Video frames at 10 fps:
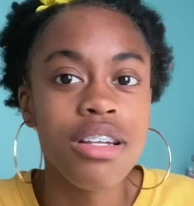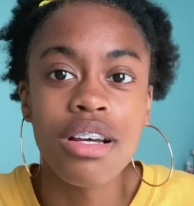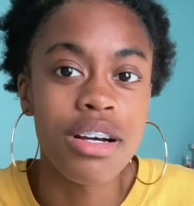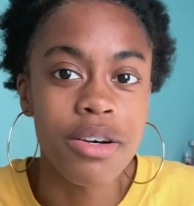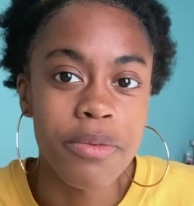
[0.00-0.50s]

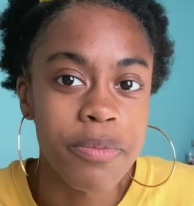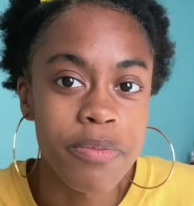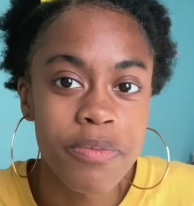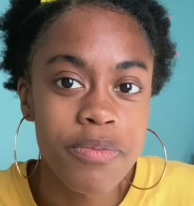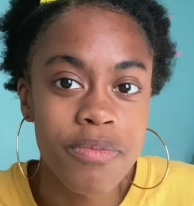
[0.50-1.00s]
No,
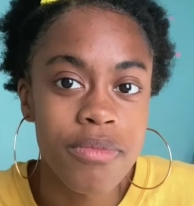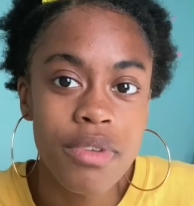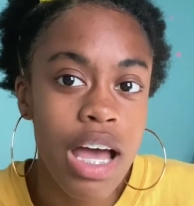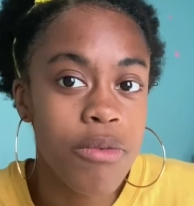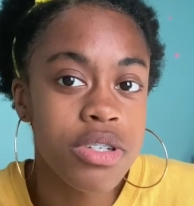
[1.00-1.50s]

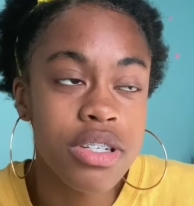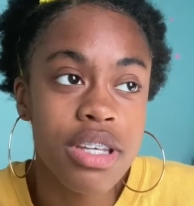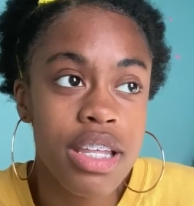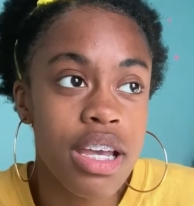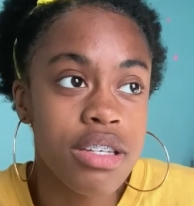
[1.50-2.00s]
I was just
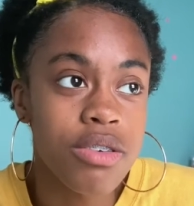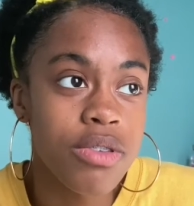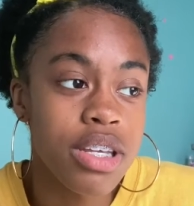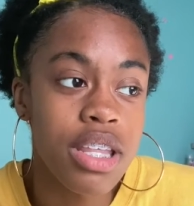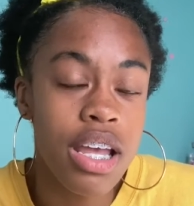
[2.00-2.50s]
like, that's the
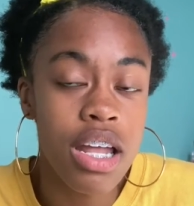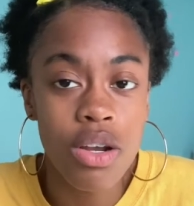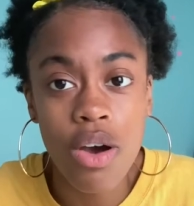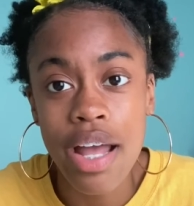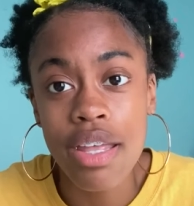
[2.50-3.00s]
only thing I
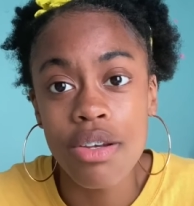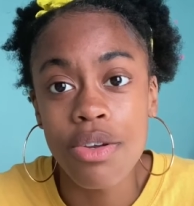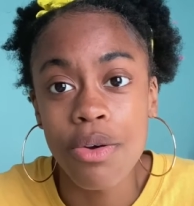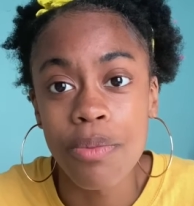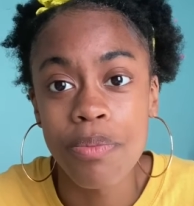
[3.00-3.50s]
know I can
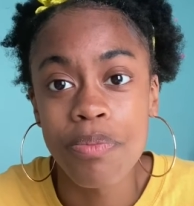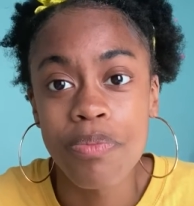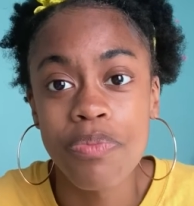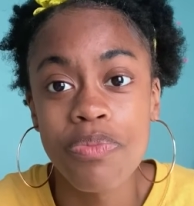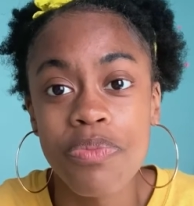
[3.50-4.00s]
do.
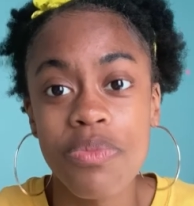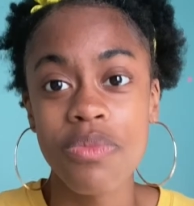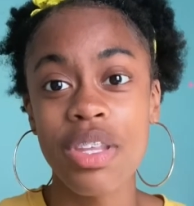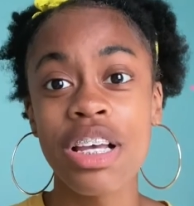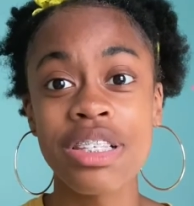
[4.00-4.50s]

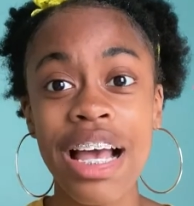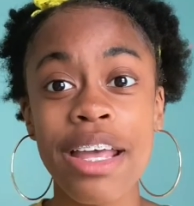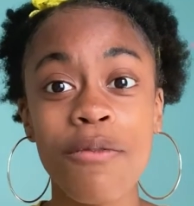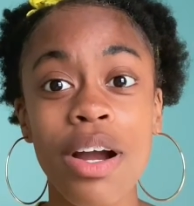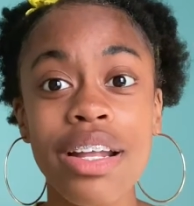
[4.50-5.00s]
Cause I
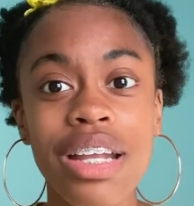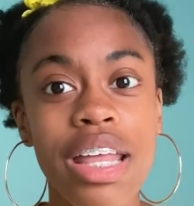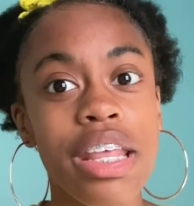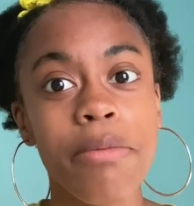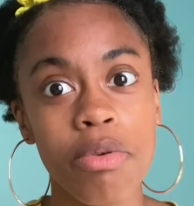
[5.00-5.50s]
can run
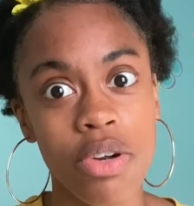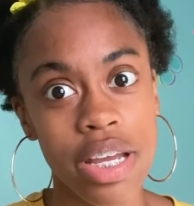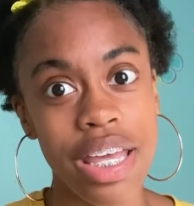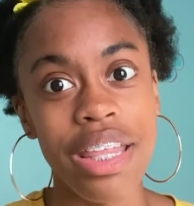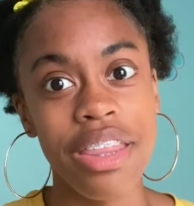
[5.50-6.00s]
and then
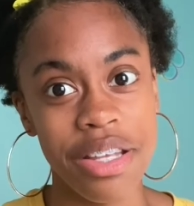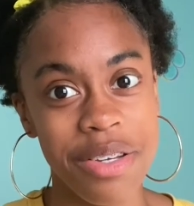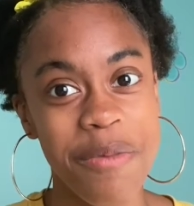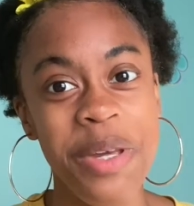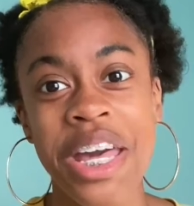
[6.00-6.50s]
breathe
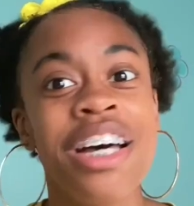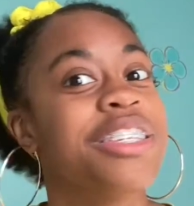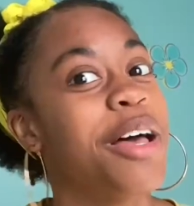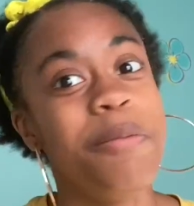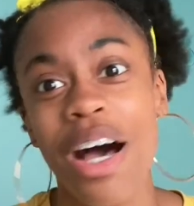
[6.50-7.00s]
because
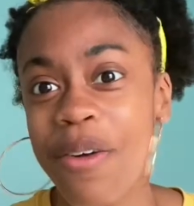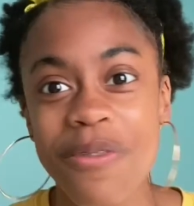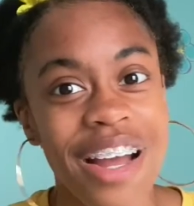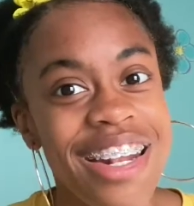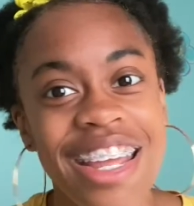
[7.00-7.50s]
I'm not
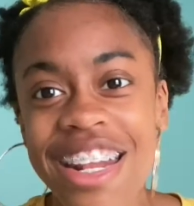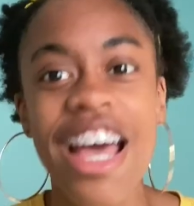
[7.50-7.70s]
running